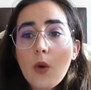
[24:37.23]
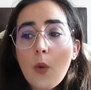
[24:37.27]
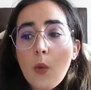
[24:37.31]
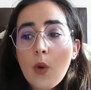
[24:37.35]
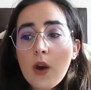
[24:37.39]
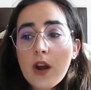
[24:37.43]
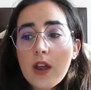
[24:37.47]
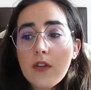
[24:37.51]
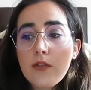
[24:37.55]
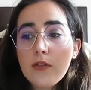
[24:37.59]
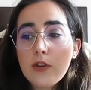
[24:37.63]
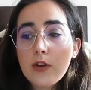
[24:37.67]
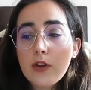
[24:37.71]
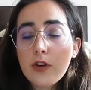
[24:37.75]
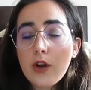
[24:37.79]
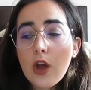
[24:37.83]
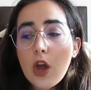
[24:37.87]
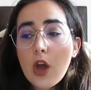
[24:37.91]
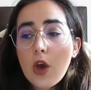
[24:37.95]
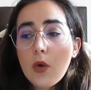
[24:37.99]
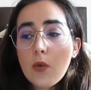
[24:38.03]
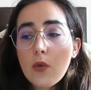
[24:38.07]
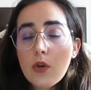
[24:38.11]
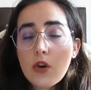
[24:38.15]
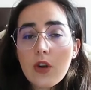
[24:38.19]
whatever
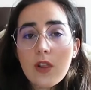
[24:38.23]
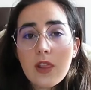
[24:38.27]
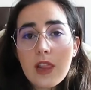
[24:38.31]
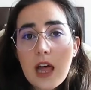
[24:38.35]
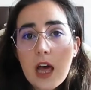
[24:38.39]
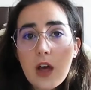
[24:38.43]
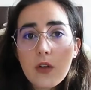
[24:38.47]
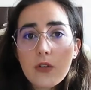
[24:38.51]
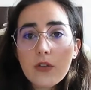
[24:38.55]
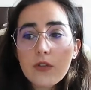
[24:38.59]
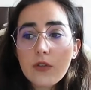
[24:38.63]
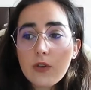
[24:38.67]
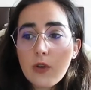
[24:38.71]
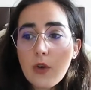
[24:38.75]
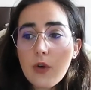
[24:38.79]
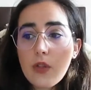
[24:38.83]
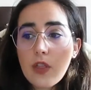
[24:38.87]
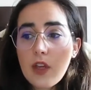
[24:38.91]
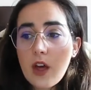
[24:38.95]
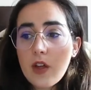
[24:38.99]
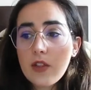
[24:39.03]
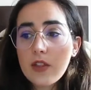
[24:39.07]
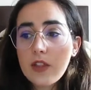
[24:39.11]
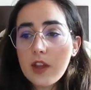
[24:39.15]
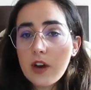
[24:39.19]
we're allowed to go
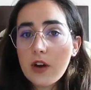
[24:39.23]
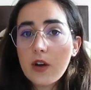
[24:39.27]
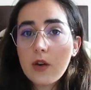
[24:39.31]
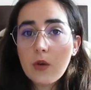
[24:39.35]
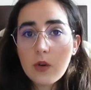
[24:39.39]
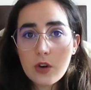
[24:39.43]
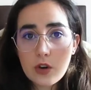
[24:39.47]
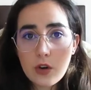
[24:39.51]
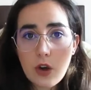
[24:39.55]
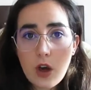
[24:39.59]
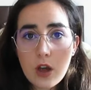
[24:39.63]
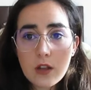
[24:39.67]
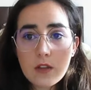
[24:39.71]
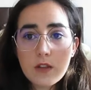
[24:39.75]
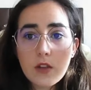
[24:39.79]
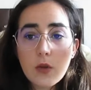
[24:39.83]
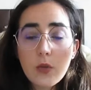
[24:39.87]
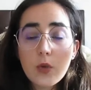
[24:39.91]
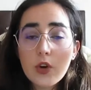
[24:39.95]
down there or not,